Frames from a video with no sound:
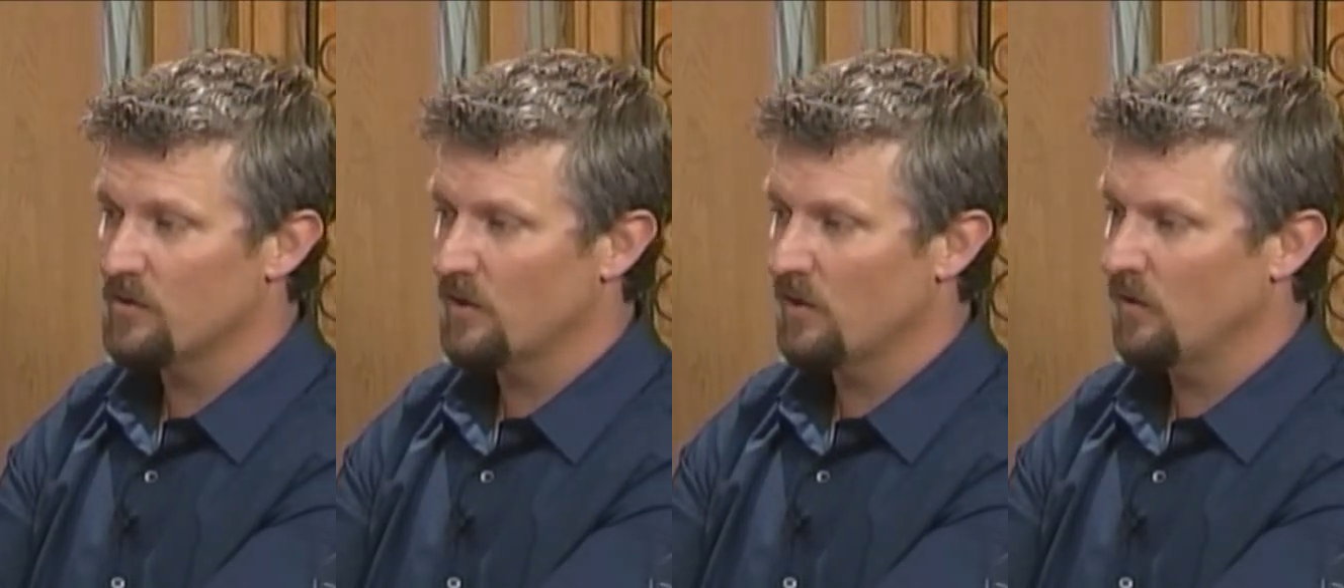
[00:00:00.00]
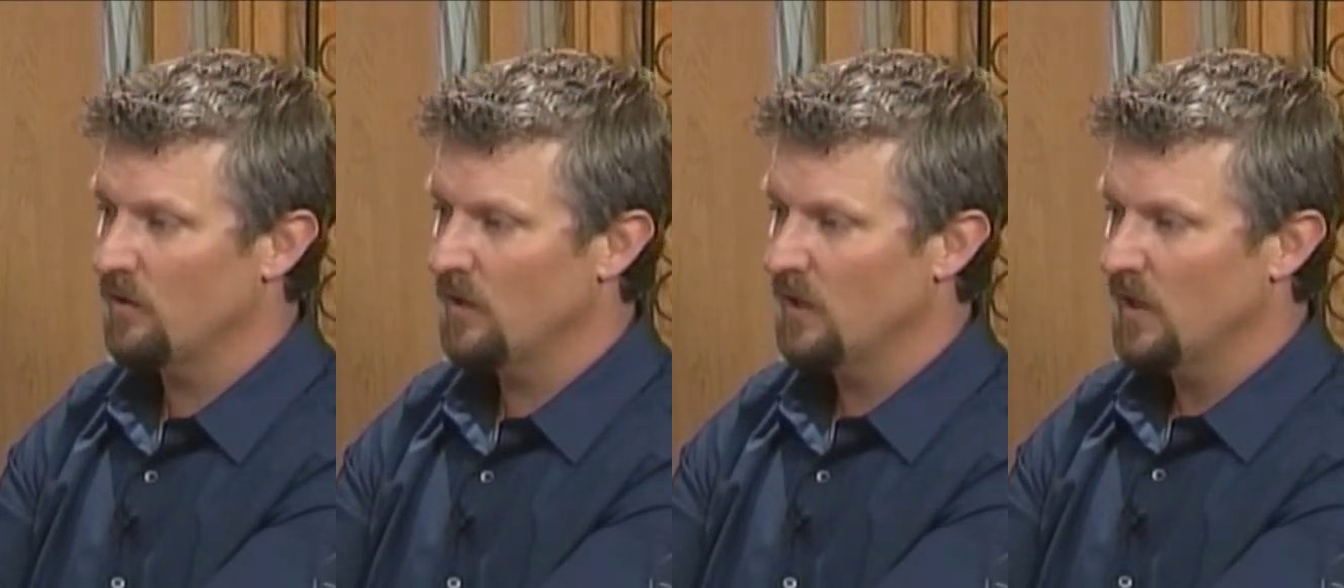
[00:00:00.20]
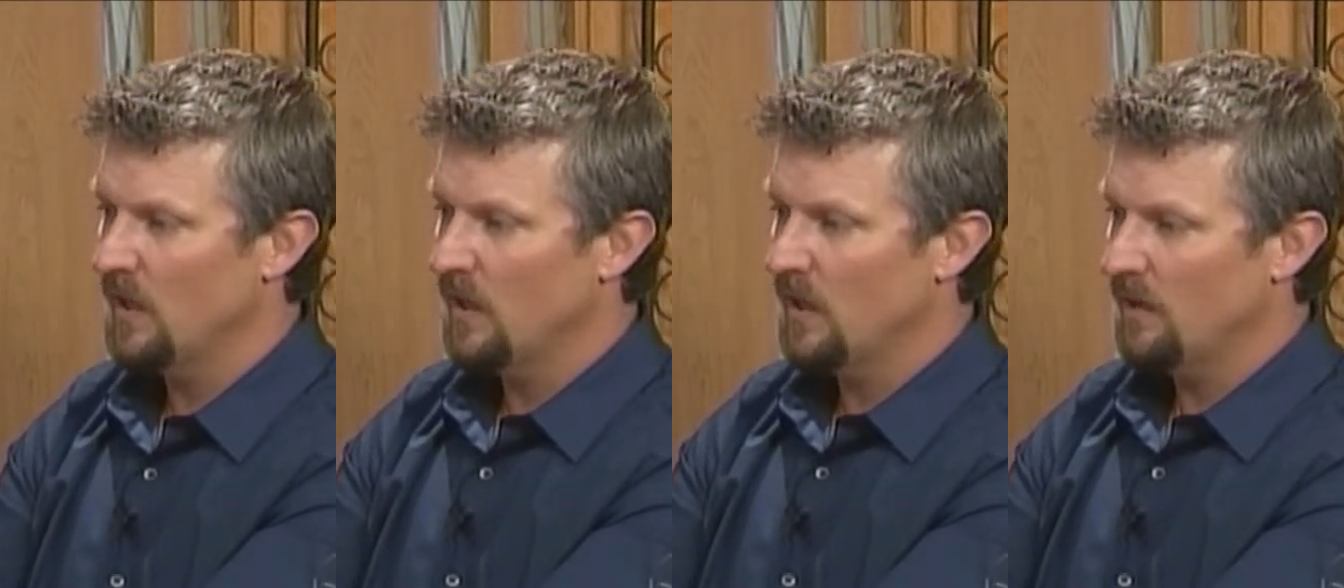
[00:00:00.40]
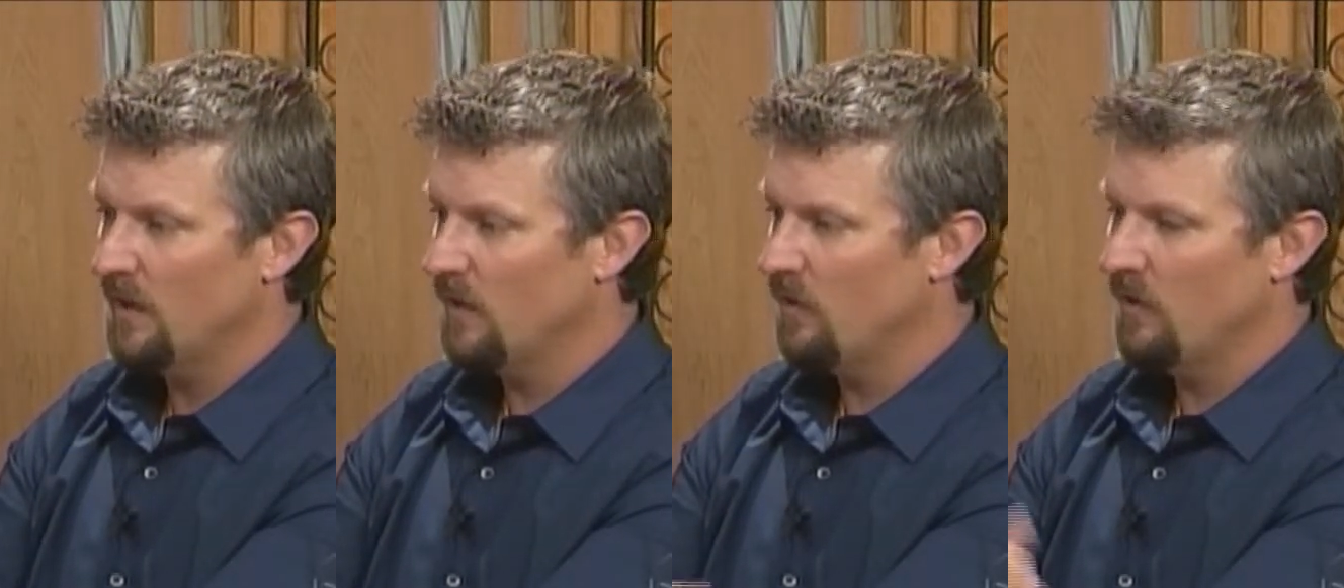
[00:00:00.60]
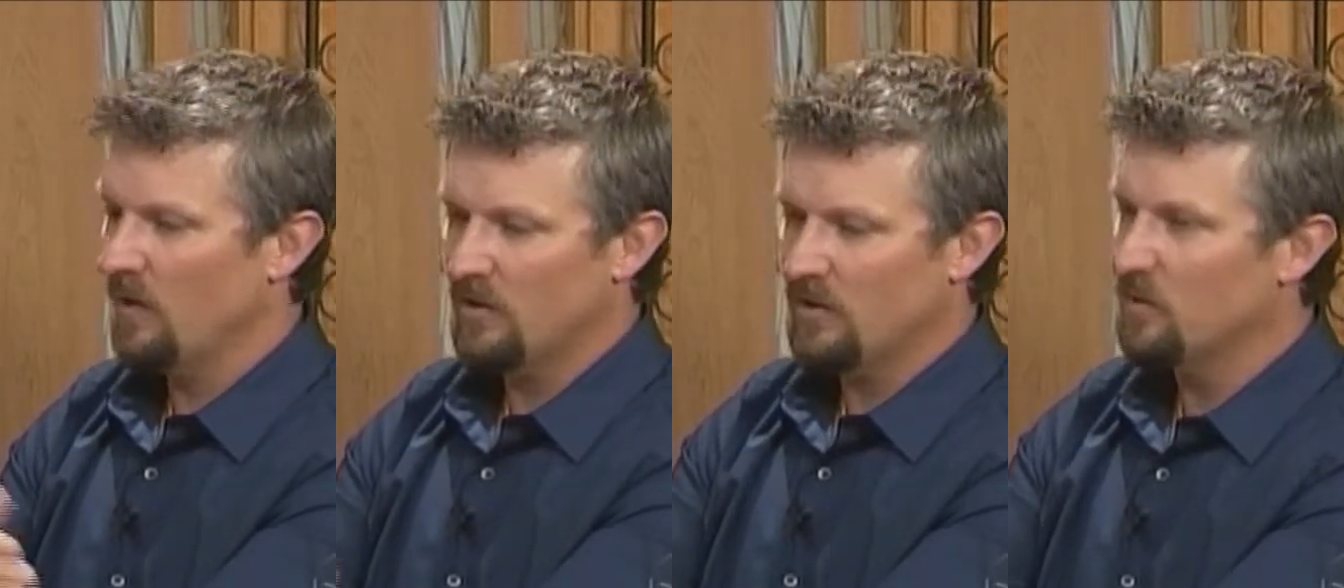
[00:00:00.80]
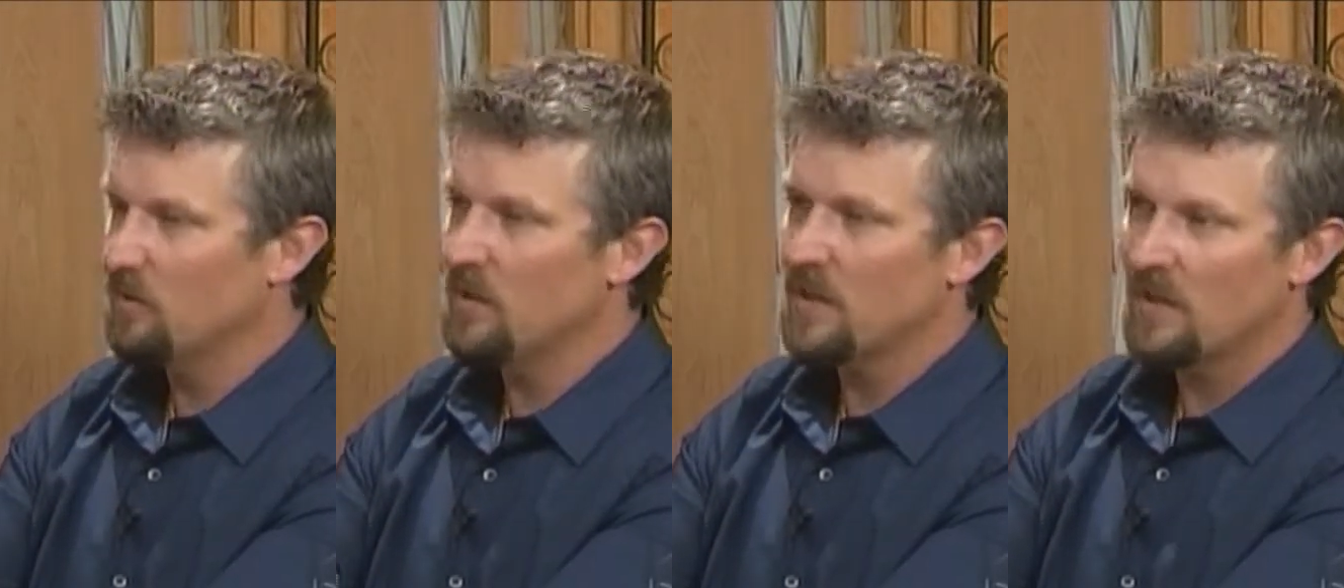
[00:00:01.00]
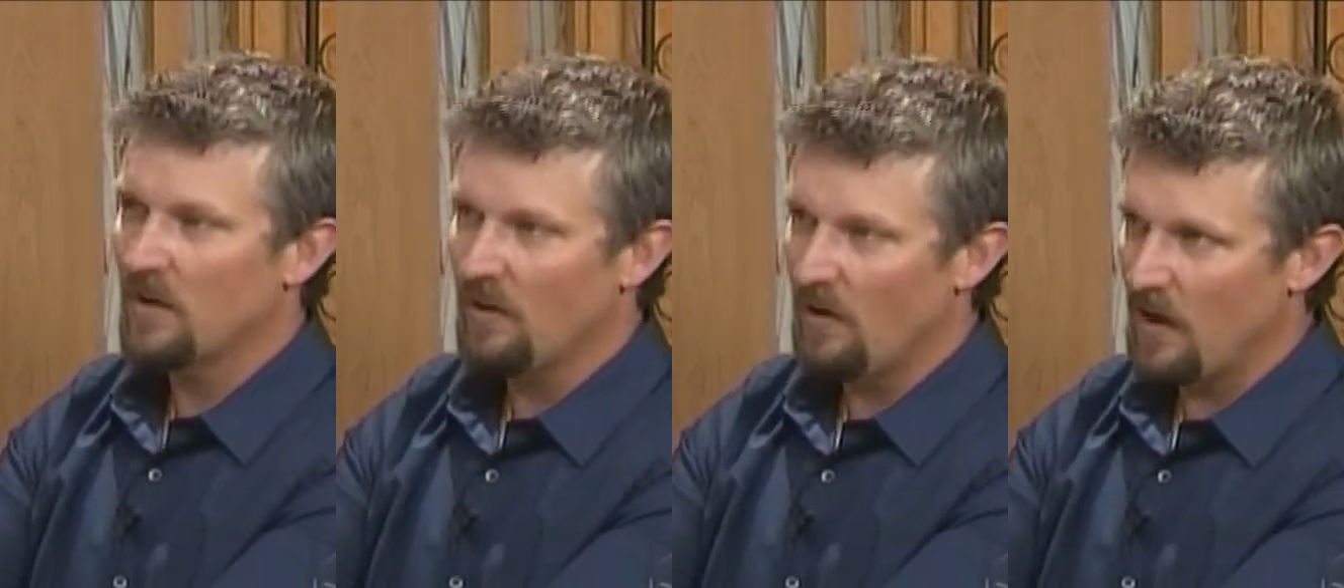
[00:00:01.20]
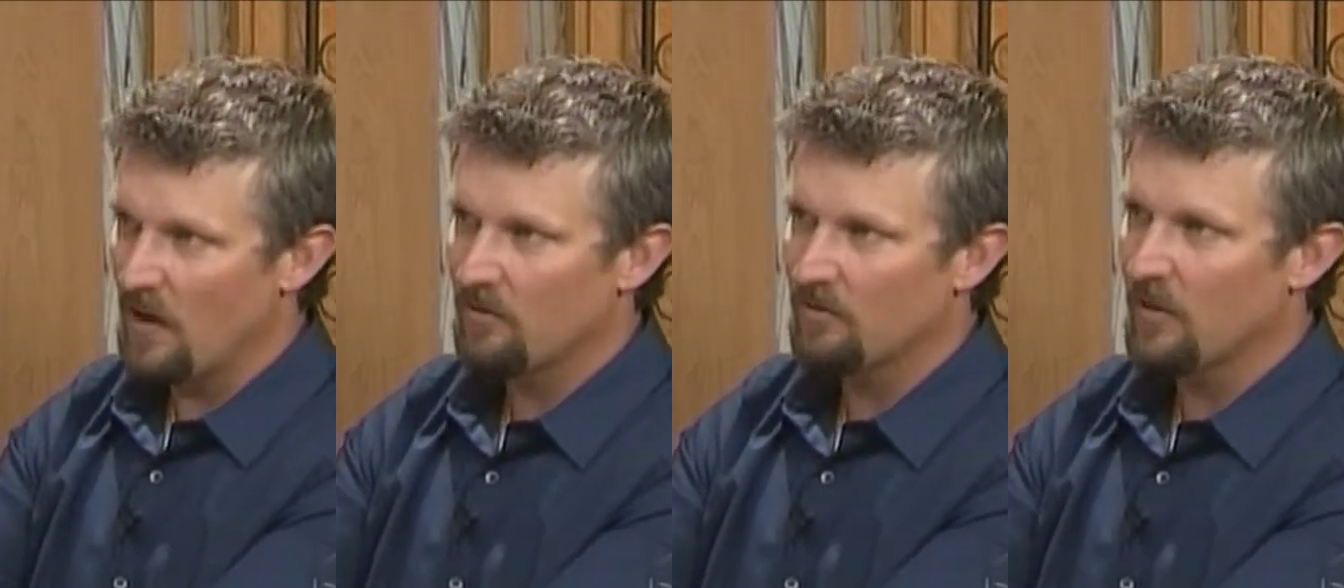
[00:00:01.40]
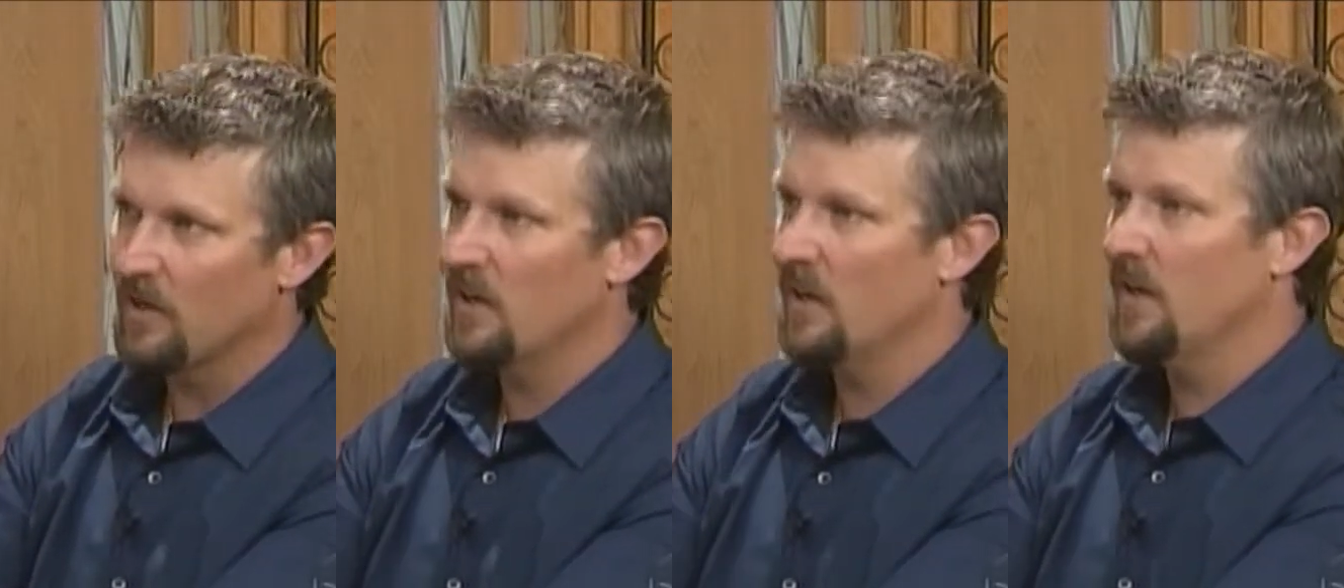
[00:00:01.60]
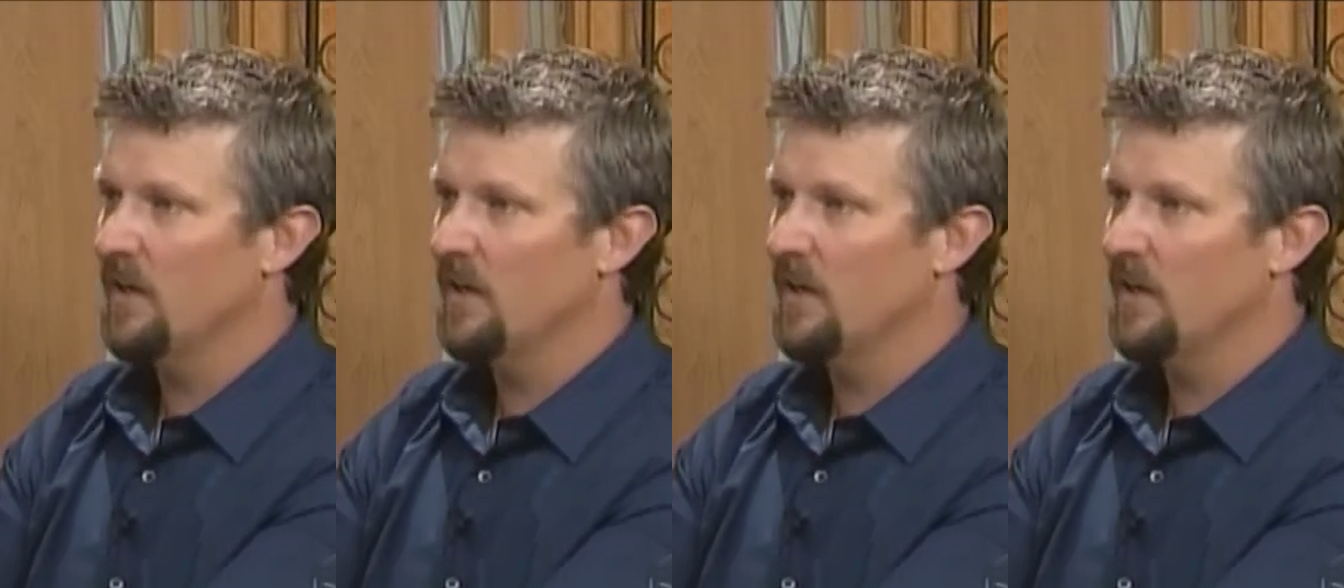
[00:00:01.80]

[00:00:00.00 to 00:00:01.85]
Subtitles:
So they don't have to be there every